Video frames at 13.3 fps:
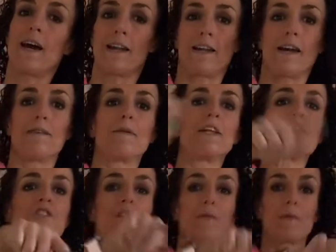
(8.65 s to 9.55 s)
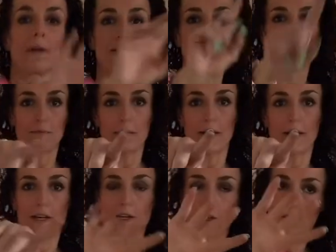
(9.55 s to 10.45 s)
and I mentioned it when I did
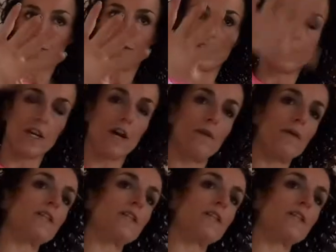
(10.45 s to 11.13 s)
my glute video,